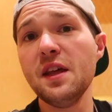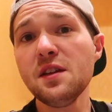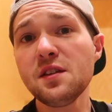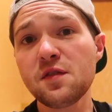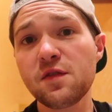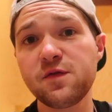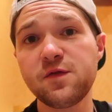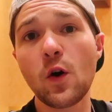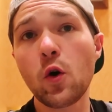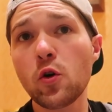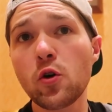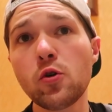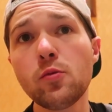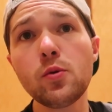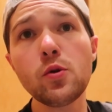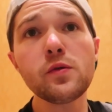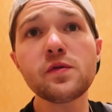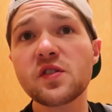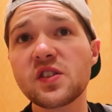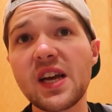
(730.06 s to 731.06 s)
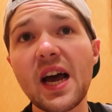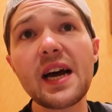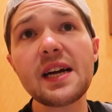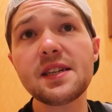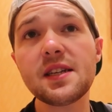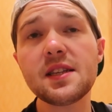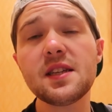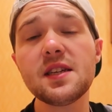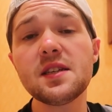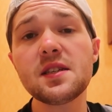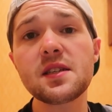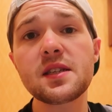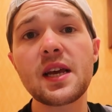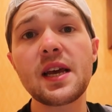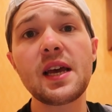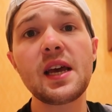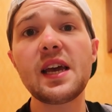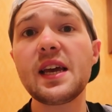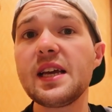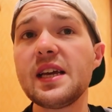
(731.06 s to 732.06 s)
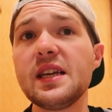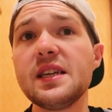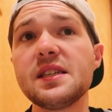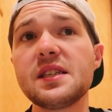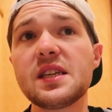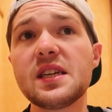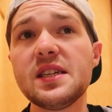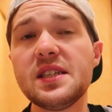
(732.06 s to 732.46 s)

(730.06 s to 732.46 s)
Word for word: This photo booth side to this is